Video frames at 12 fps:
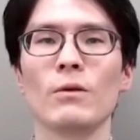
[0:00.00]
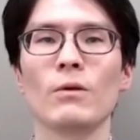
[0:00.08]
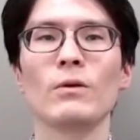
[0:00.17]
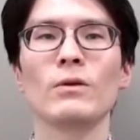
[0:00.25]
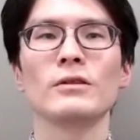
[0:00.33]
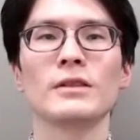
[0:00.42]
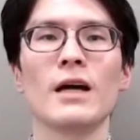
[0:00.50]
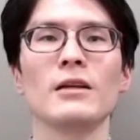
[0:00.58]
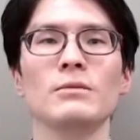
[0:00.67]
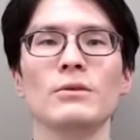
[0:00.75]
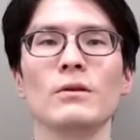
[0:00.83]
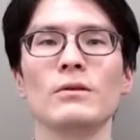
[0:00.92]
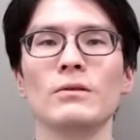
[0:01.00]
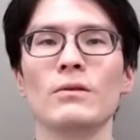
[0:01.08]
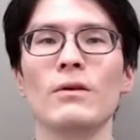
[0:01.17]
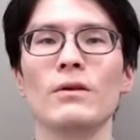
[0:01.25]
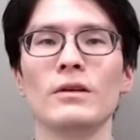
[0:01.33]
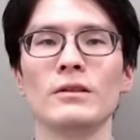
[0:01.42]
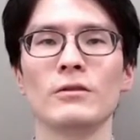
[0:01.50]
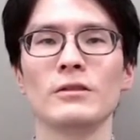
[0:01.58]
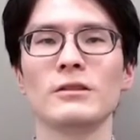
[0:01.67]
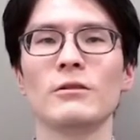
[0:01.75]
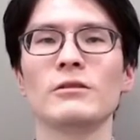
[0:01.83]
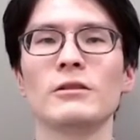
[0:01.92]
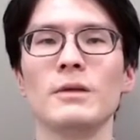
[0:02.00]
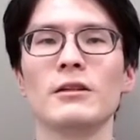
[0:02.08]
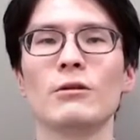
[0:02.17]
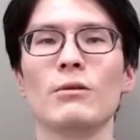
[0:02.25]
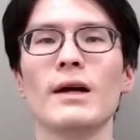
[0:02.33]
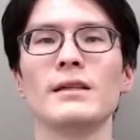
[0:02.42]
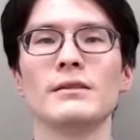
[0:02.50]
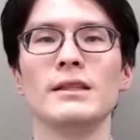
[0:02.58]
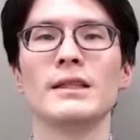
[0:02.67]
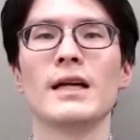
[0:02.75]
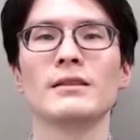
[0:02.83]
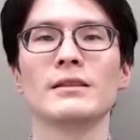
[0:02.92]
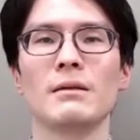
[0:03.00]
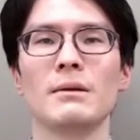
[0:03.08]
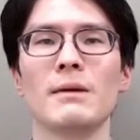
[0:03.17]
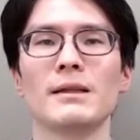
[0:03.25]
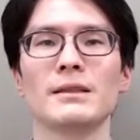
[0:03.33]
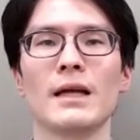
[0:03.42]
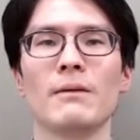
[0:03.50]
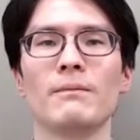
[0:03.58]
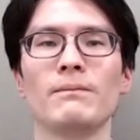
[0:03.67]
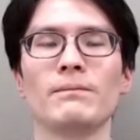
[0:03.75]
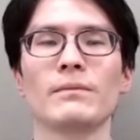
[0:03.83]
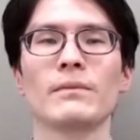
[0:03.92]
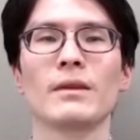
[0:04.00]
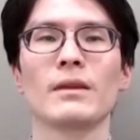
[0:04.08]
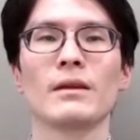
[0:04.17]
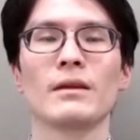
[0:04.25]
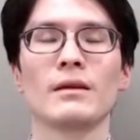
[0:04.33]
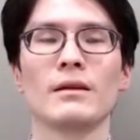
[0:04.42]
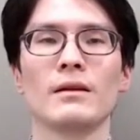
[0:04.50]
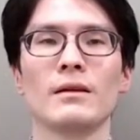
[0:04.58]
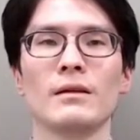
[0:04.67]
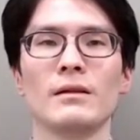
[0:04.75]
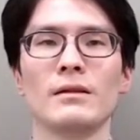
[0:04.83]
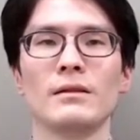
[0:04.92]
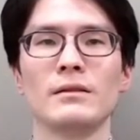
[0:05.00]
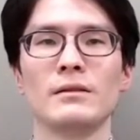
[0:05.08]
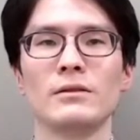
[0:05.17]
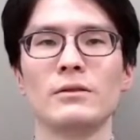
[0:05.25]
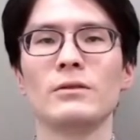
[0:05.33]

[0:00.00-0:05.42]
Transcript: so I compared the 9 blocks of the file bitwise one by one.